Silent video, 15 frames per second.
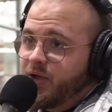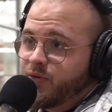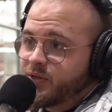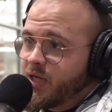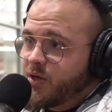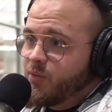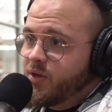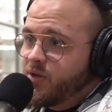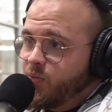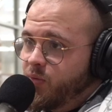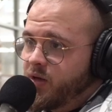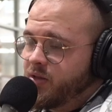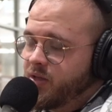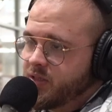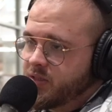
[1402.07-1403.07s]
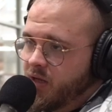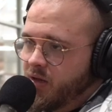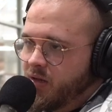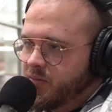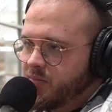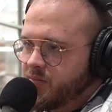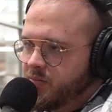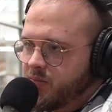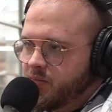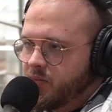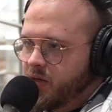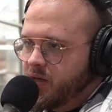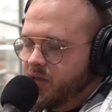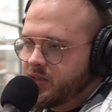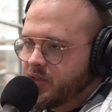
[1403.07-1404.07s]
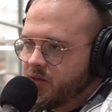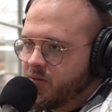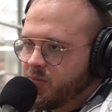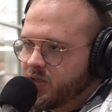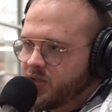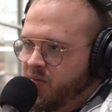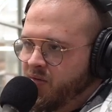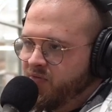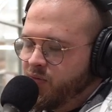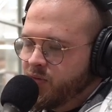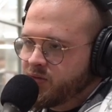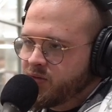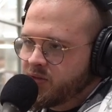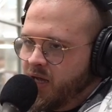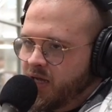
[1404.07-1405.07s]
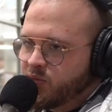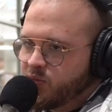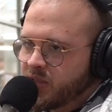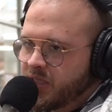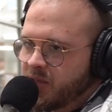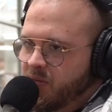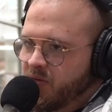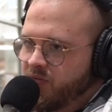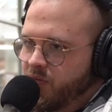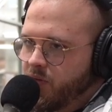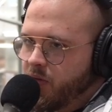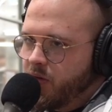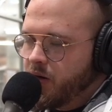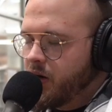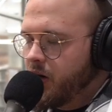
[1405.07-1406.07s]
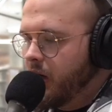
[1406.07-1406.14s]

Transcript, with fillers: He was like with one of these other Muslim influencers guys we've seen before,